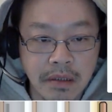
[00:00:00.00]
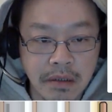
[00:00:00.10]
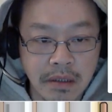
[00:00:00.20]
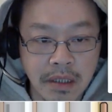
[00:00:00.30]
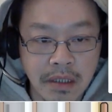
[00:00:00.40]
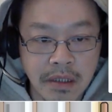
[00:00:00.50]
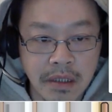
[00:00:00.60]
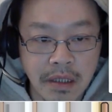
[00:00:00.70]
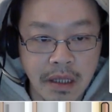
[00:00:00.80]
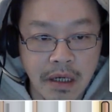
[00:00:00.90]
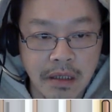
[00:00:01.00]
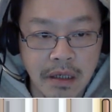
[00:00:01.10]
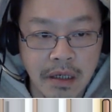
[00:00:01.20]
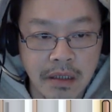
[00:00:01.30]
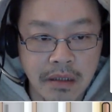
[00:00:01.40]
You can see they are
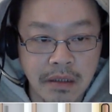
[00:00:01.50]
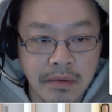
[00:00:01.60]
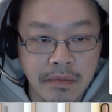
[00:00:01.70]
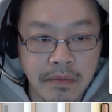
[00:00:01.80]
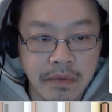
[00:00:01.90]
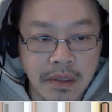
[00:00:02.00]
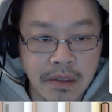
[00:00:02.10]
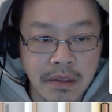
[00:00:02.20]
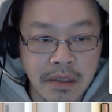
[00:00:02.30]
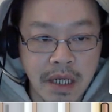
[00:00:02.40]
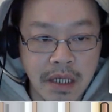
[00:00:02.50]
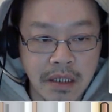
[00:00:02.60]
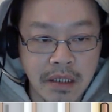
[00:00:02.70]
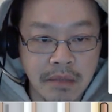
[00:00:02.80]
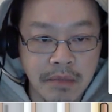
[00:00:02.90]
not
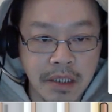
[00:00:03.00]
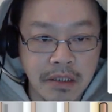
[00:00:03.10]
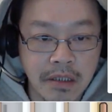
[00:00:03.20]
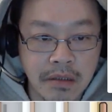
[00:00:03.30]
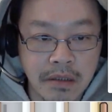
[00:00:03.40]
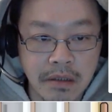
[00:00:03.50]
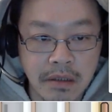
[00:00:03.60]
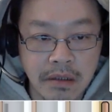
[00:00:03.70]
static images.